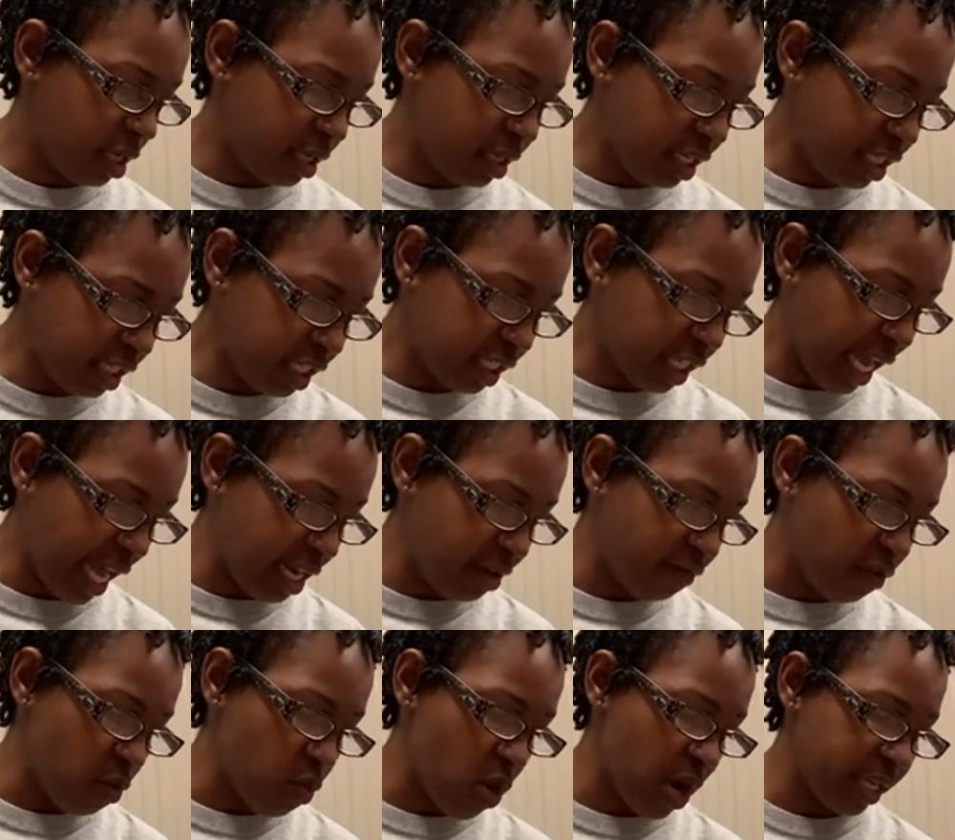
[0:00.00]
this is kind
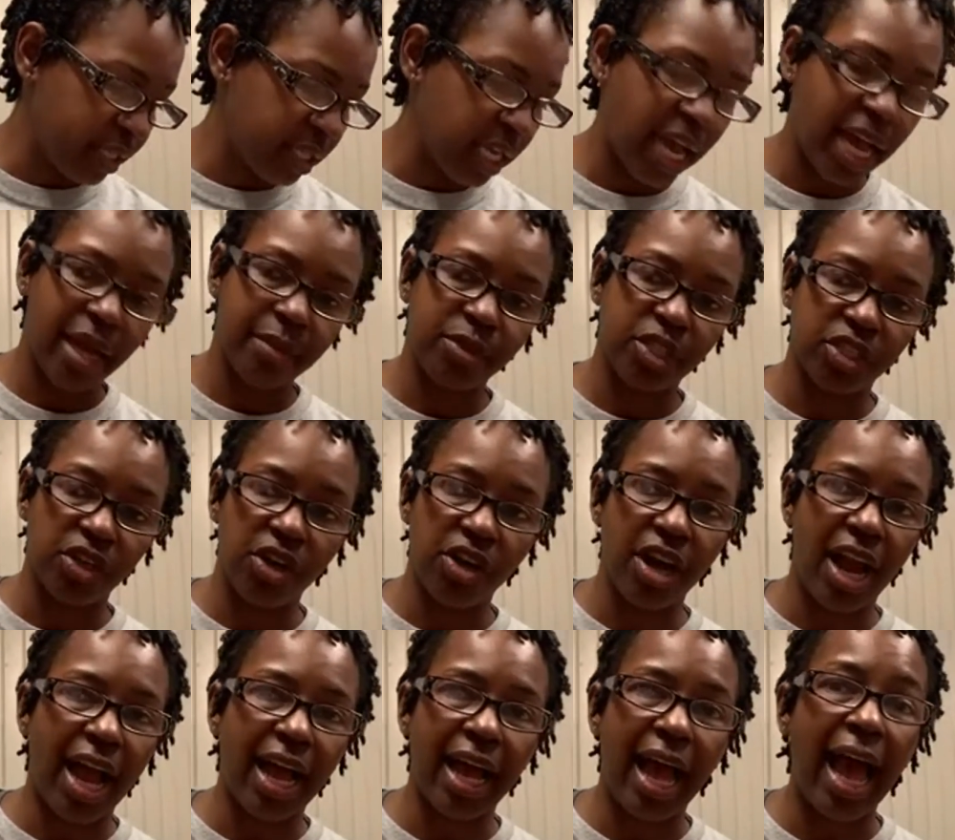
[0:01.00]
of a one-time
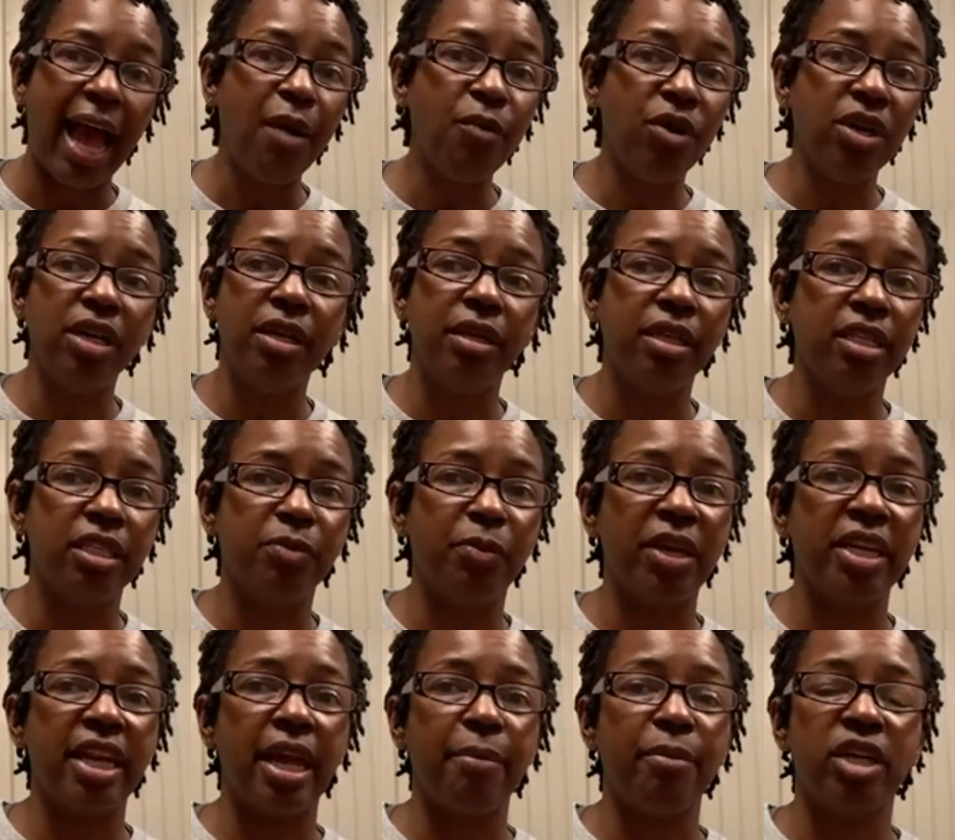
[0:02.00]
shirt. I wouldn't
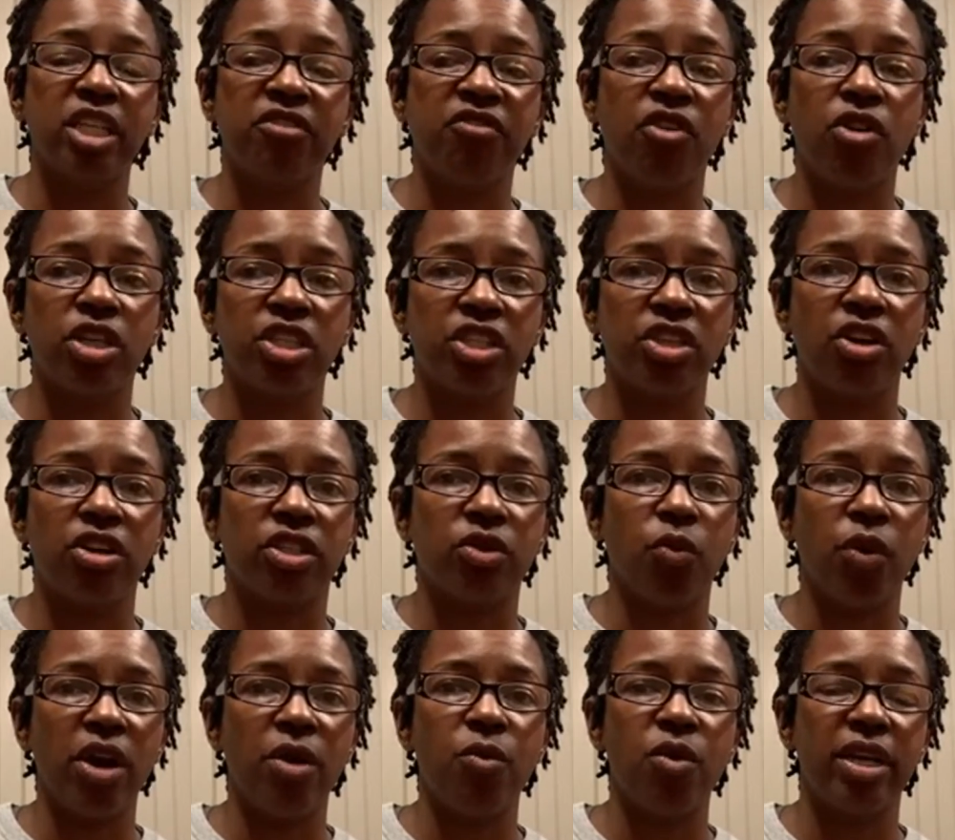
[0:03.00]
spend that much for a shirt to
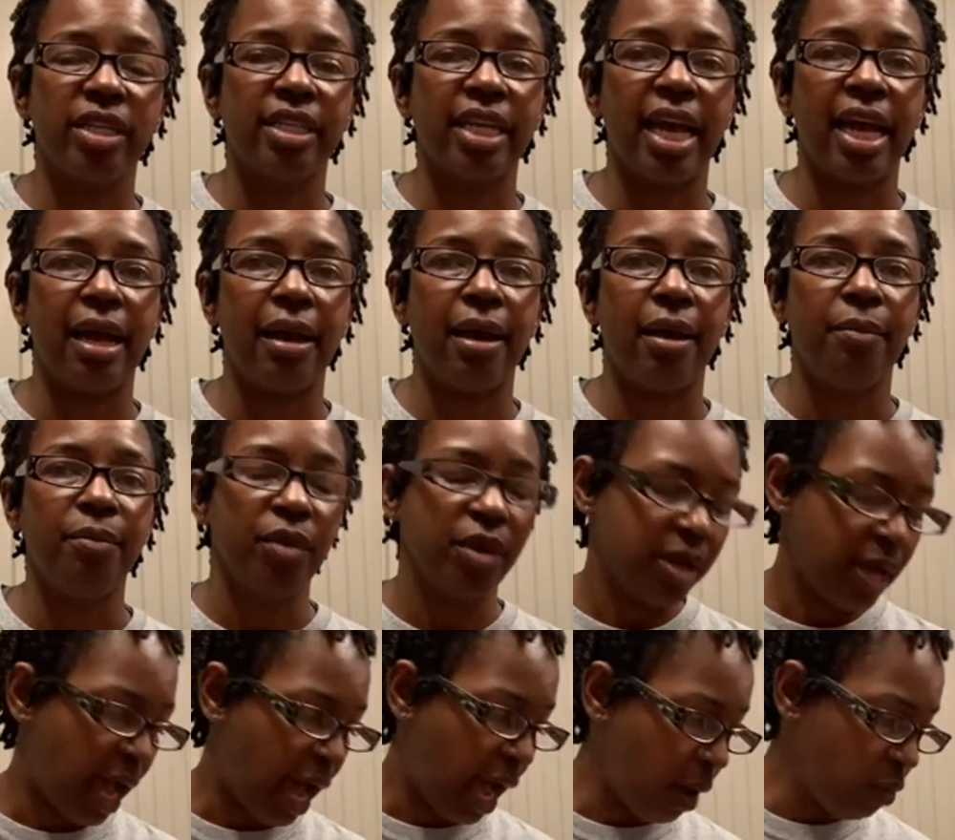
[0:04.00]
wear one time.
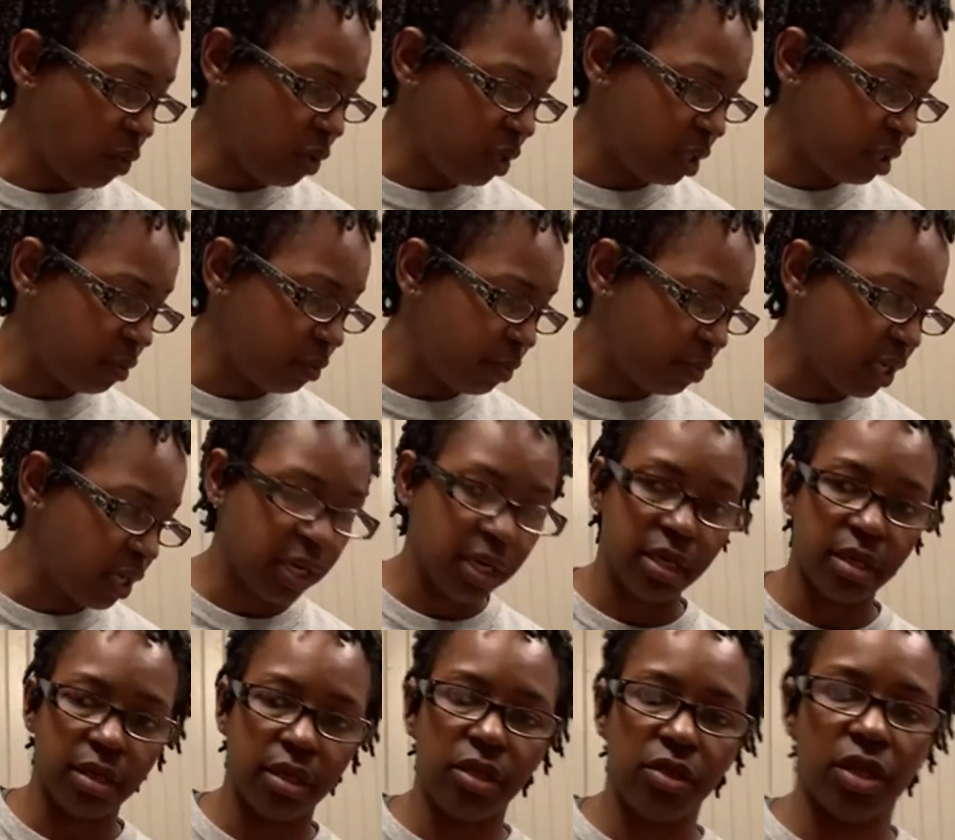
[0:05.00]
I wouldn't,
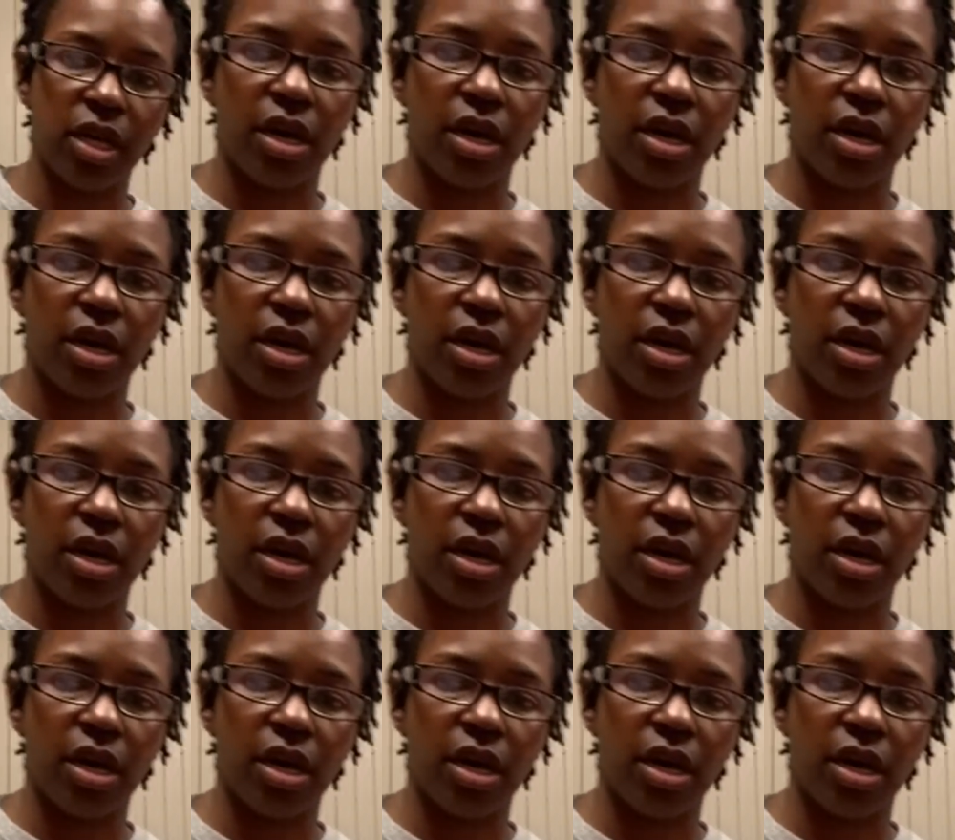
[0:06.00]
but you